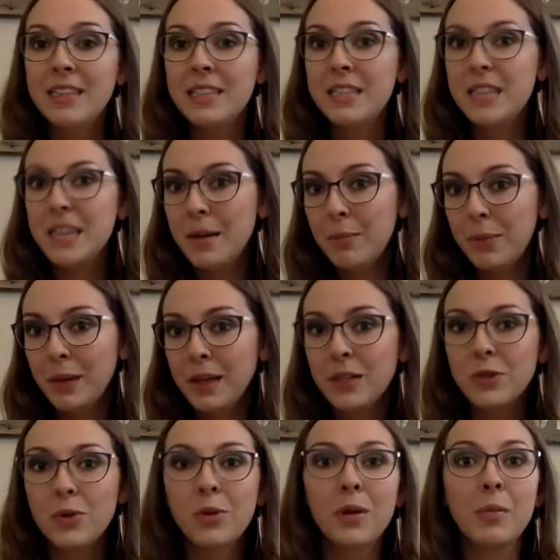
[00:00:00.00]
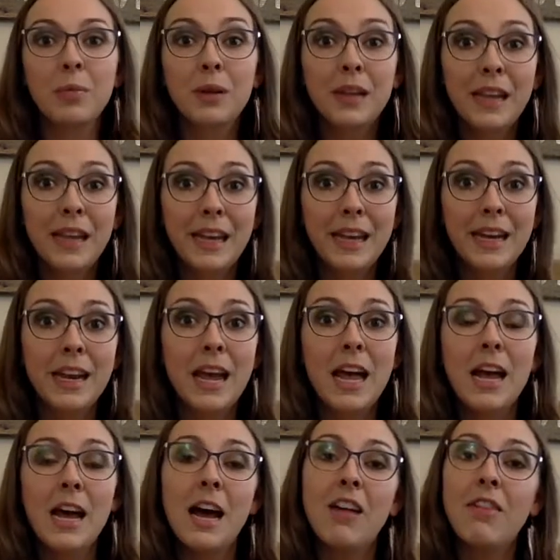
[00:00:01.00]
template or a plan
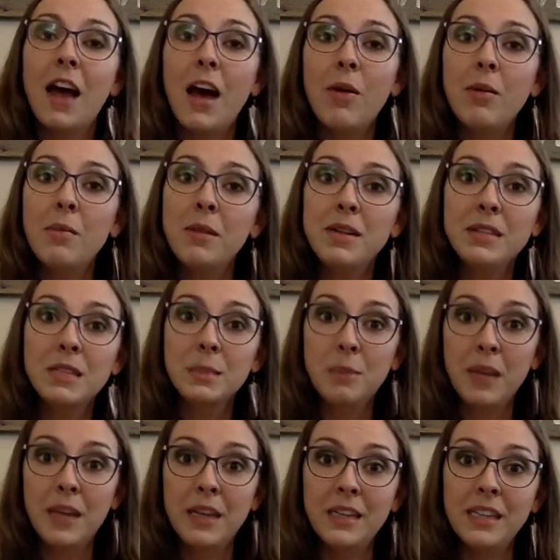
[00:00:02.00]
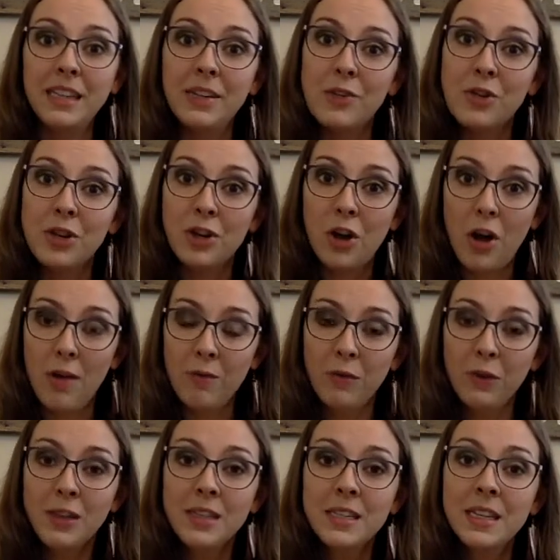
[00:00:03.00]
of how I'm gonna spend each
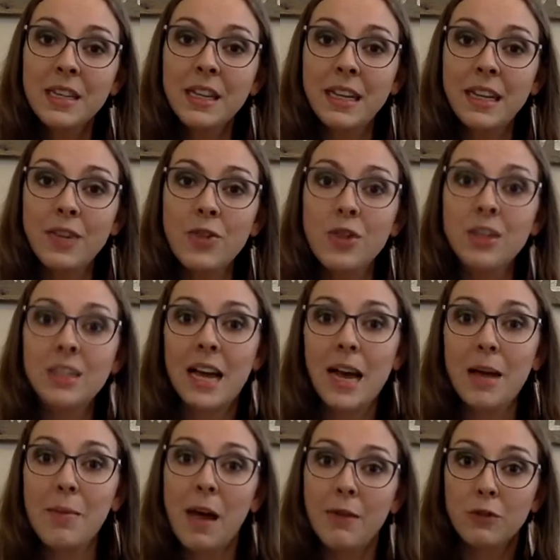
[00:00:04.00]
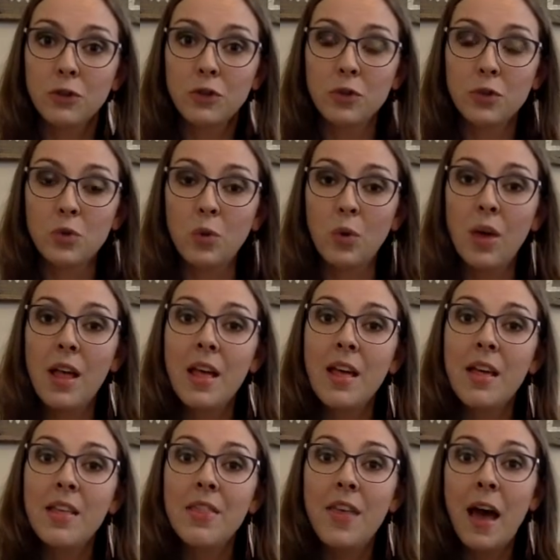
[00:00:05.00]
conference and each time after school.
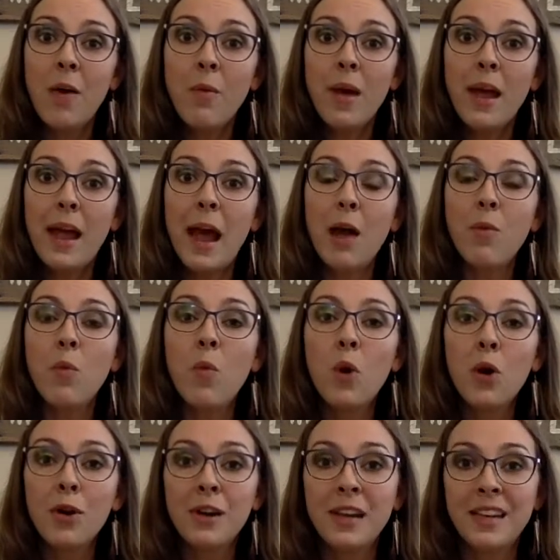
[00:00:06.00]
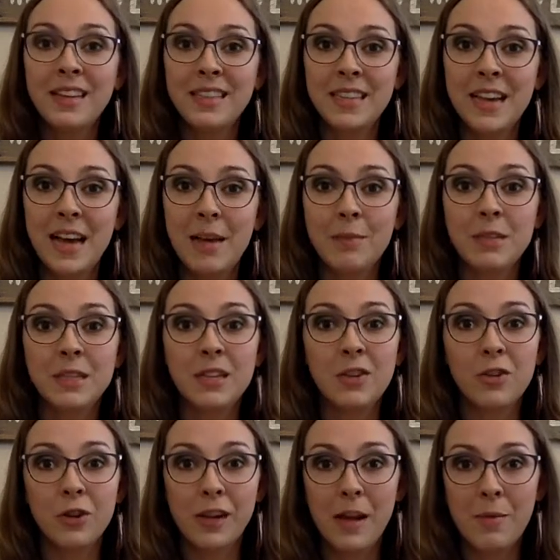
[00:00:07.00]
That way I work in time to
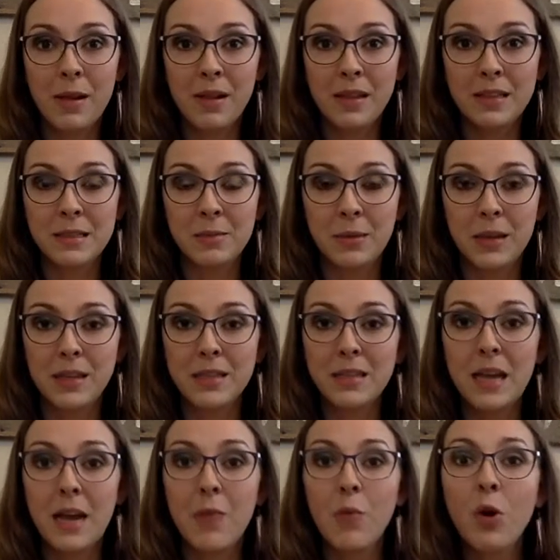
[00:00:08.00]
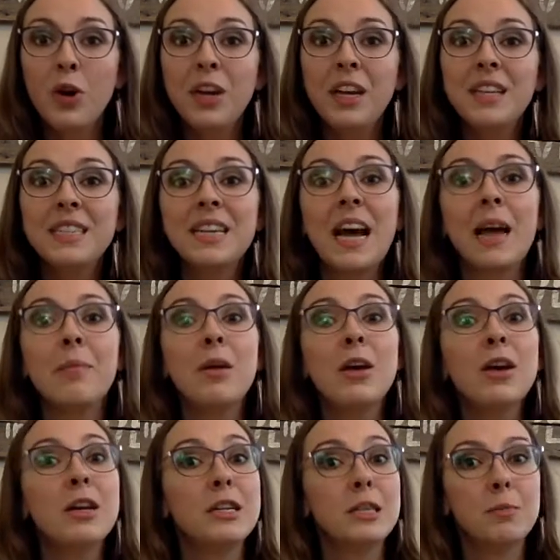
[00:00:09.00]
create my lesson plans. I work in time
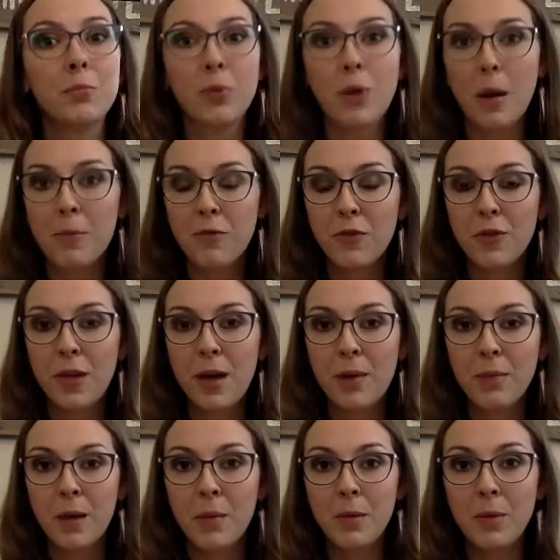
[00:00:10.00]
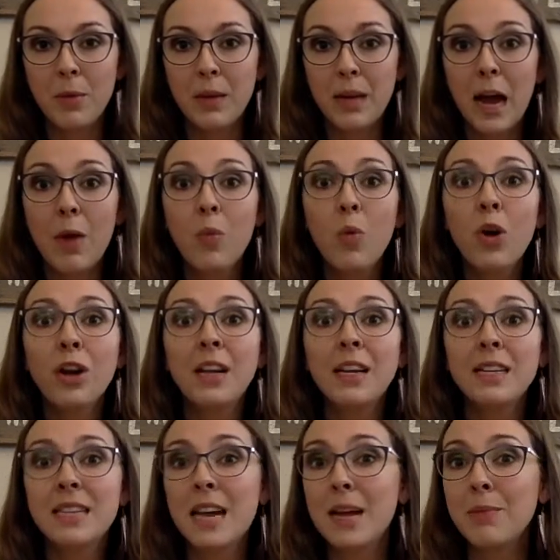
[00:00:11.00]
to prep for the upcoming week. I work in
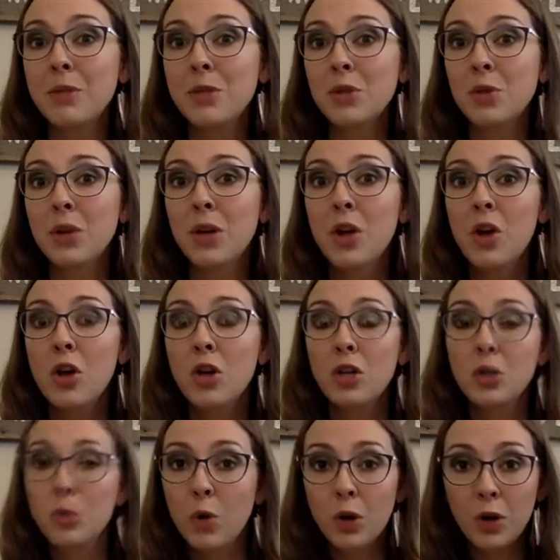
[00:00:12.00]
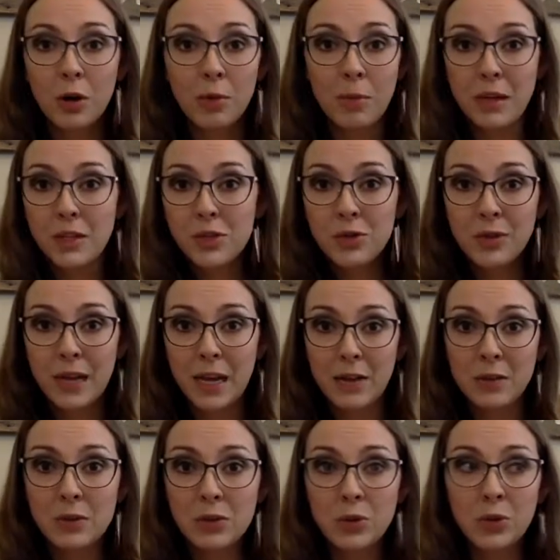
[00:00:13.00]
time to work on my student
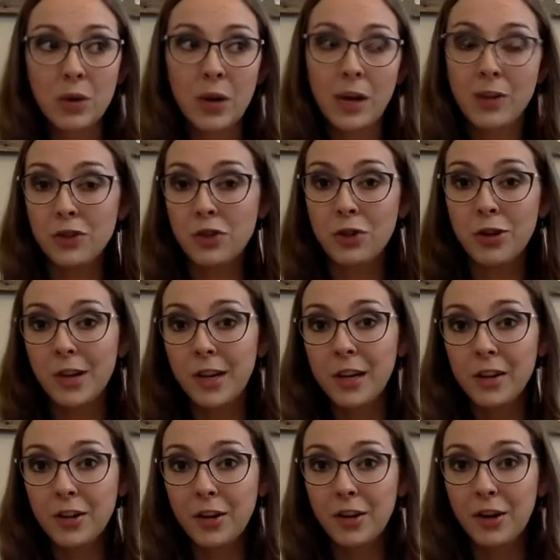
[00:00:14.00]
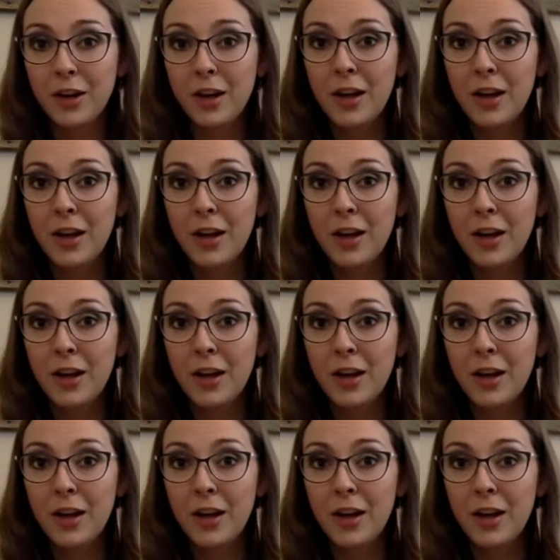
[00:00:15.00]
council extracurricular